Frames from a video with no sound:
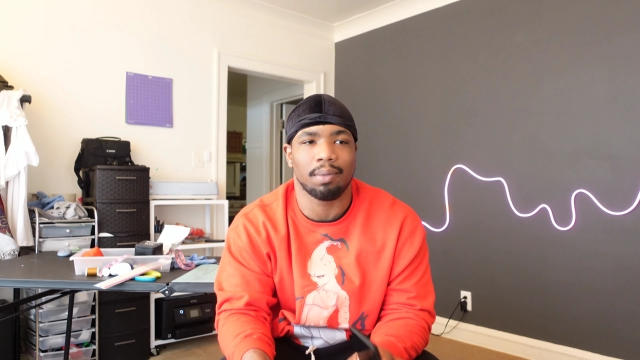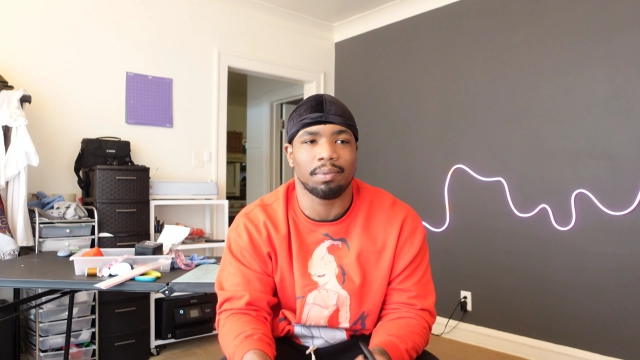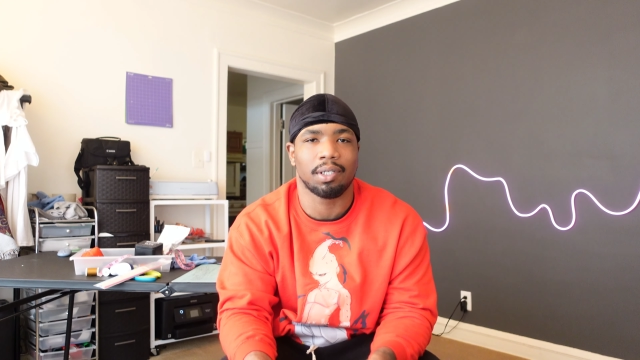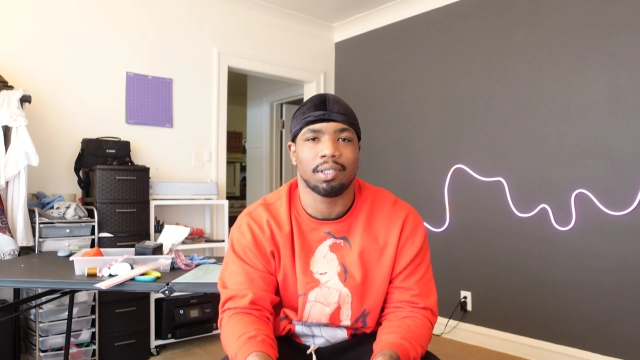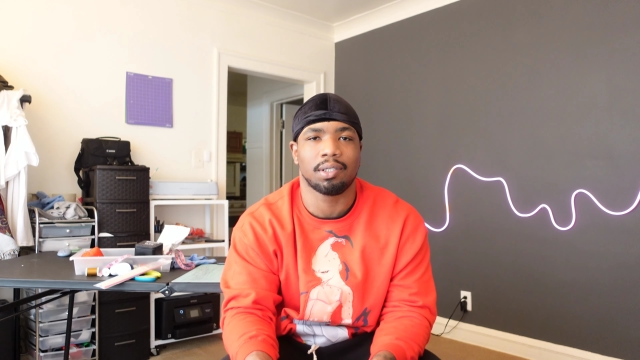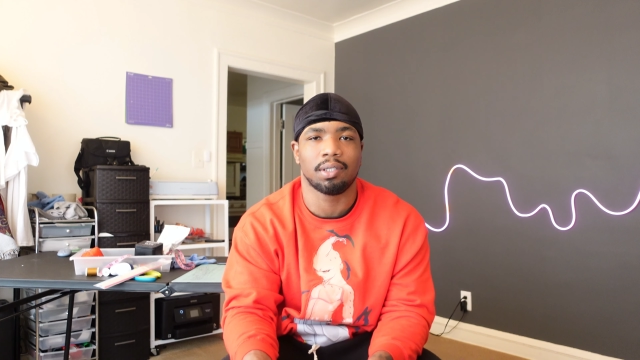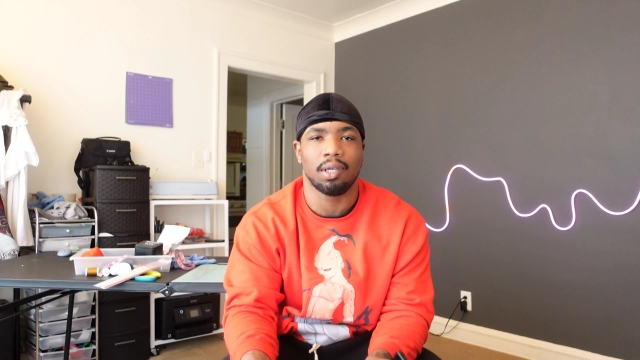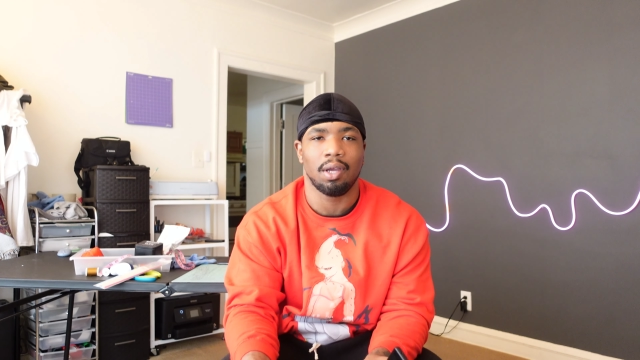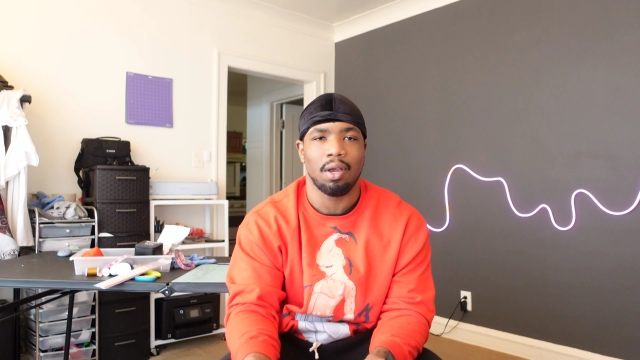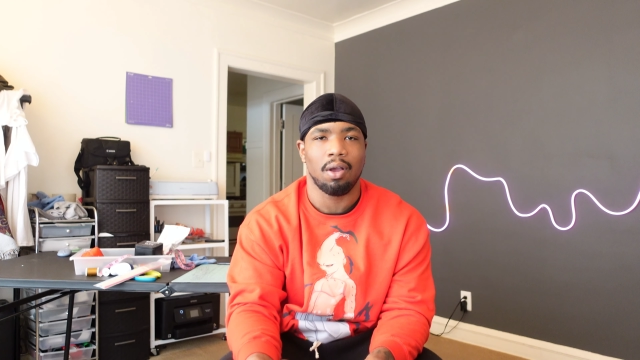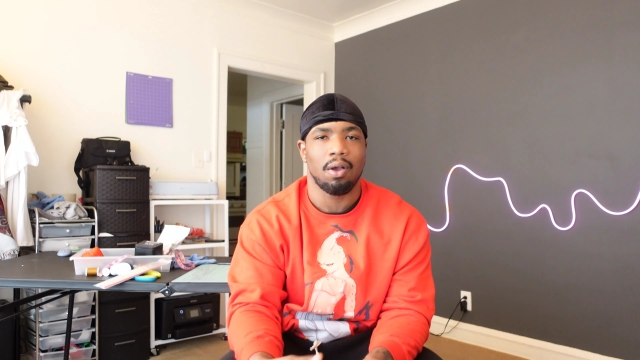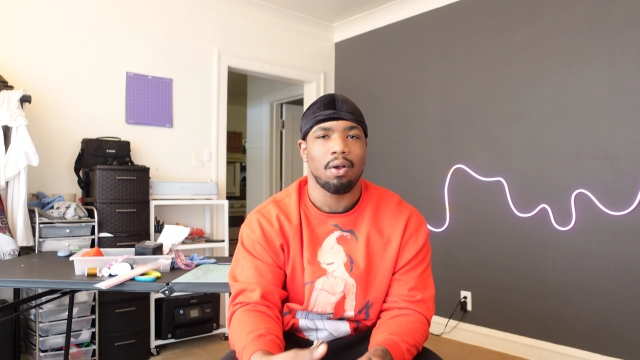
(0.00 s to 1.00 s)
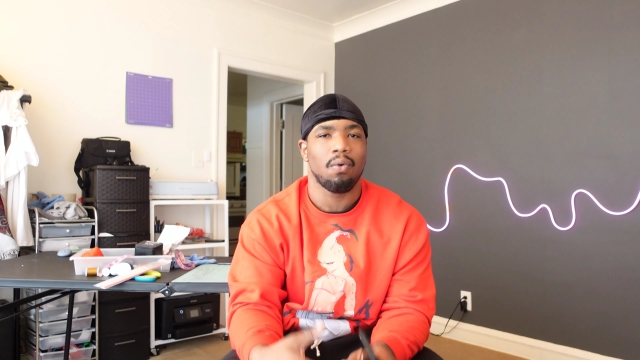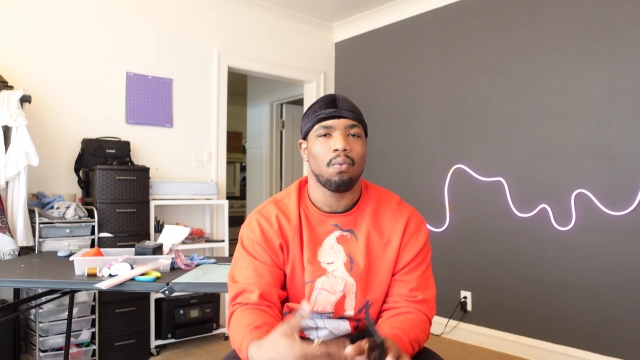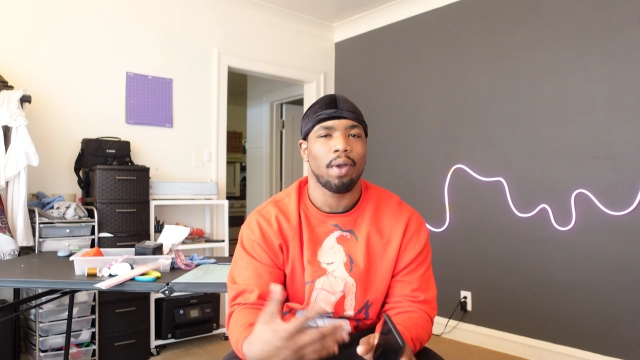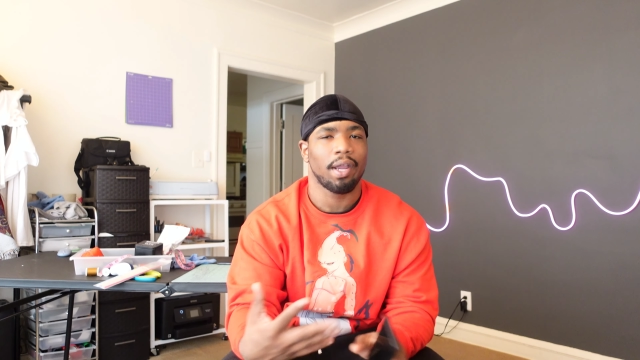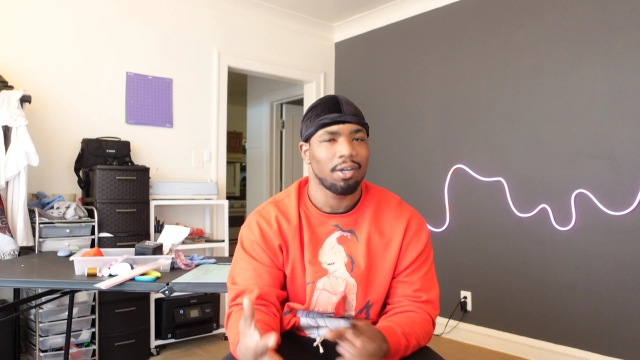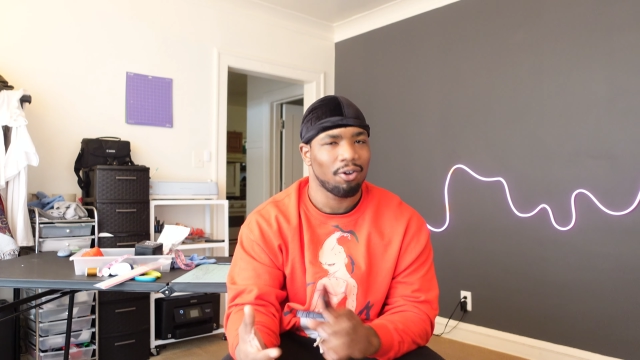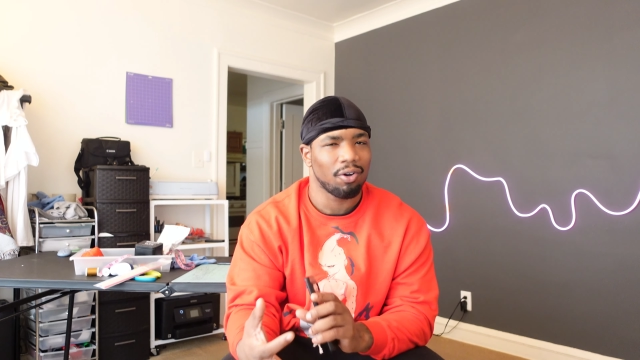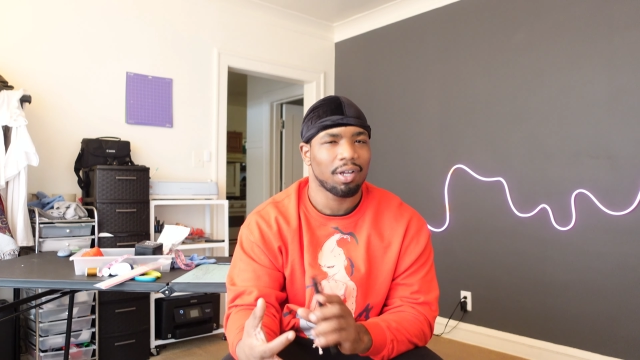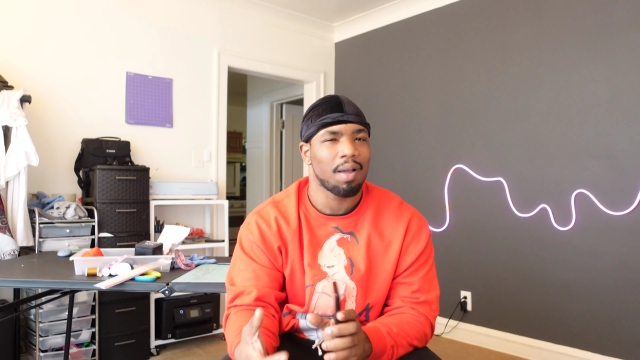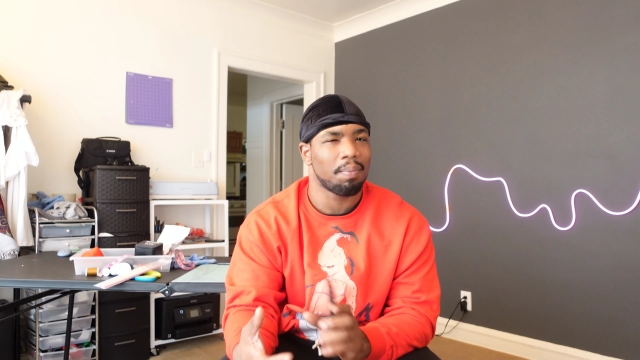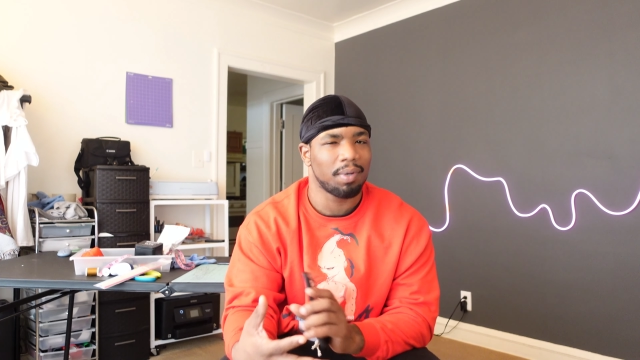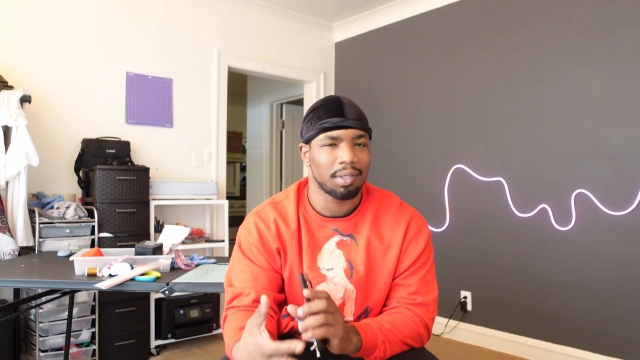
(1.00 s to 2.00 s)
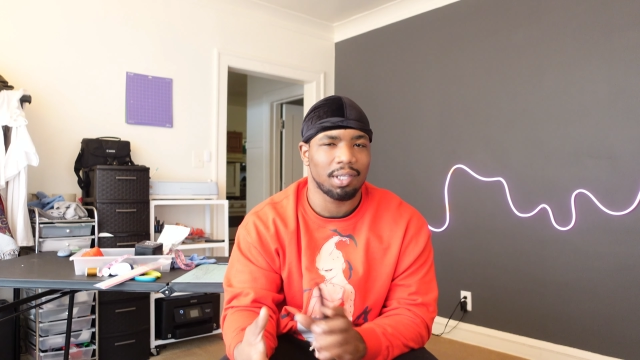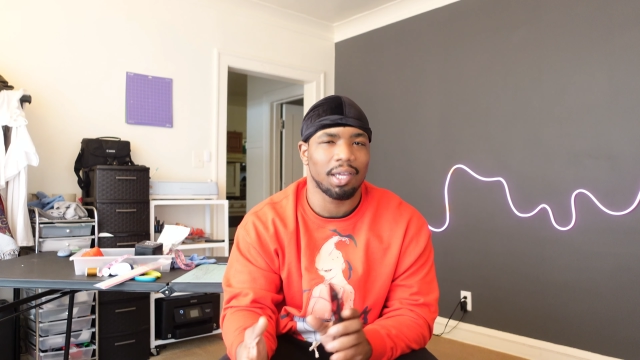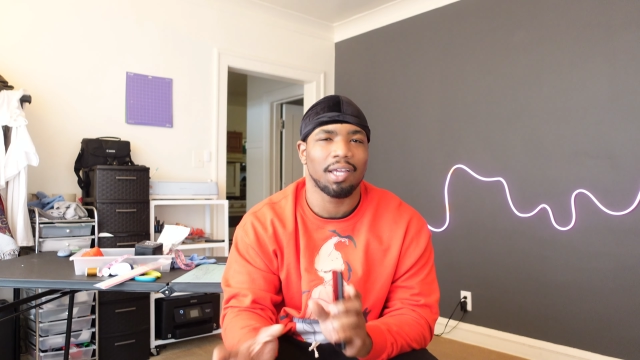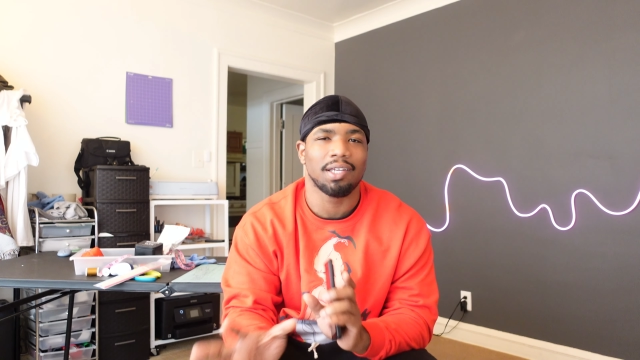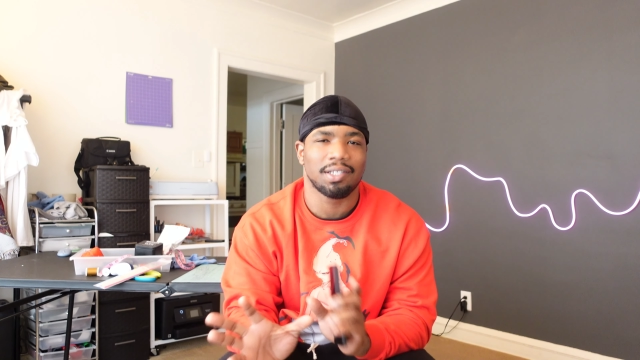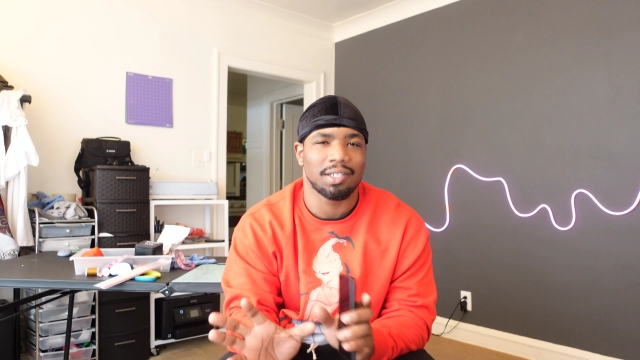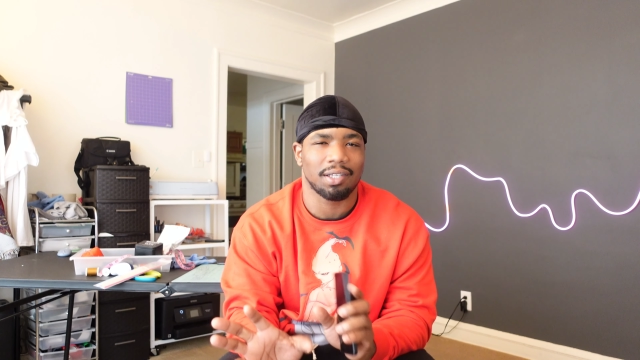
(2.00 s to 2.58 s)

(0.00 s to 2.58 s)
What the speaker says: I'm just waiting on a couple of things to,